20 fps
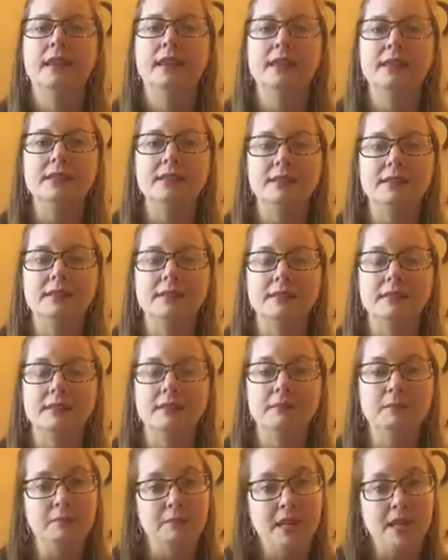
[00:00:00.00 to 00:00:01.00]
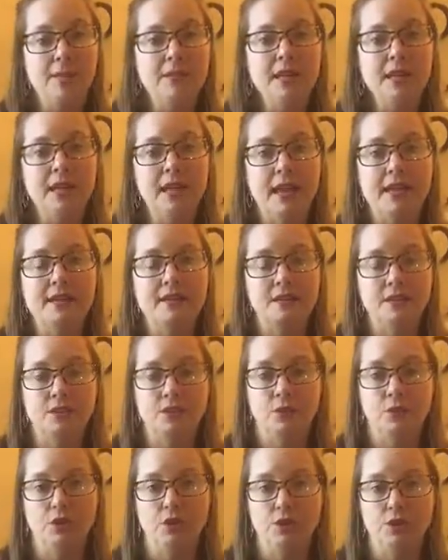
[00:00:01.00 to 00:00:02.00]
That's maybe less
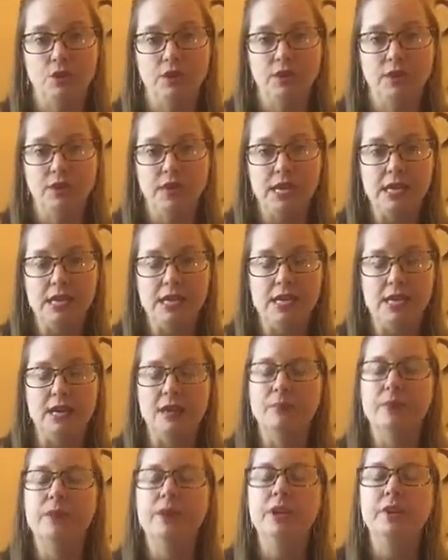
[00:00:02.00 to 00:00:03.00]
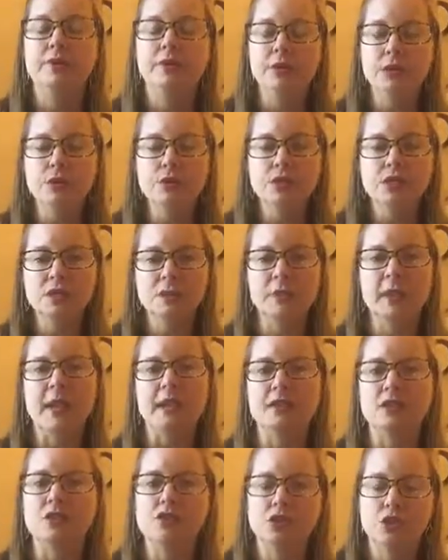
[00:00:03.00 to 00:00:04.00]
than what you were thinking, but if you
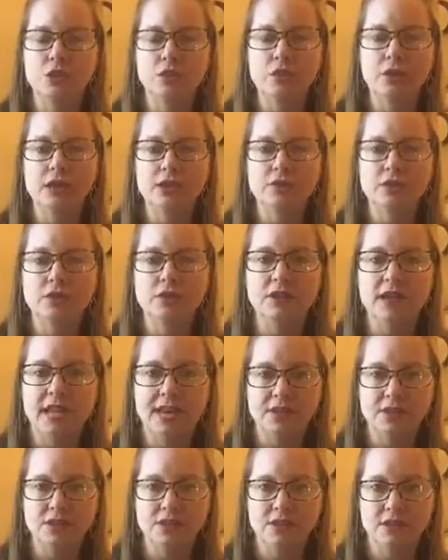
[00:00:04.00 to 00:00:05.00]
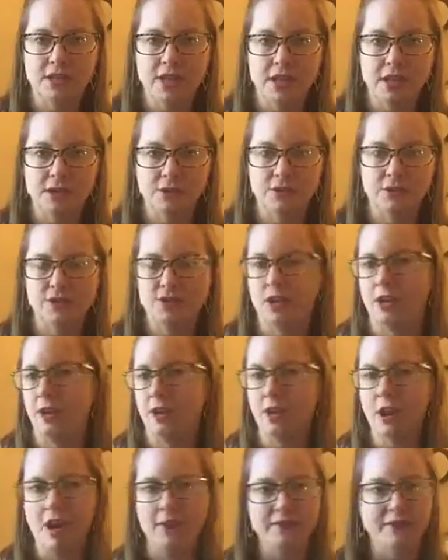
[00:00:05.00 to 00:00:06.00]
spent $200,000 on a
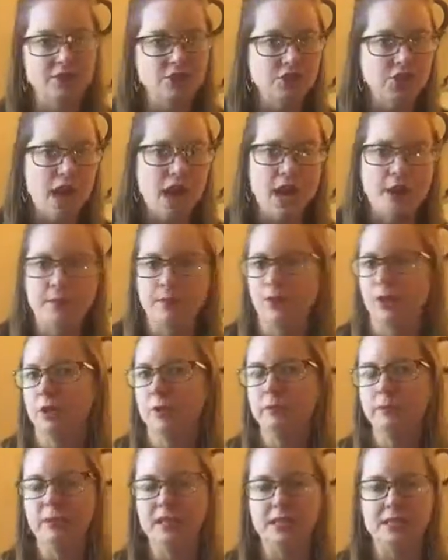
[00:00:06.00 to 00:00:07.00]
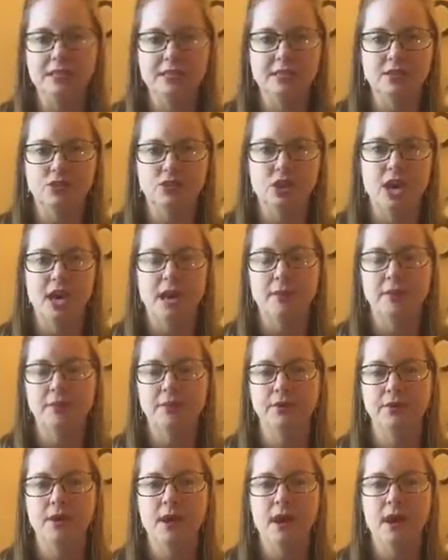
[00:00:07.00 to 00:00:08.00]
coffee shop or a pizza shop,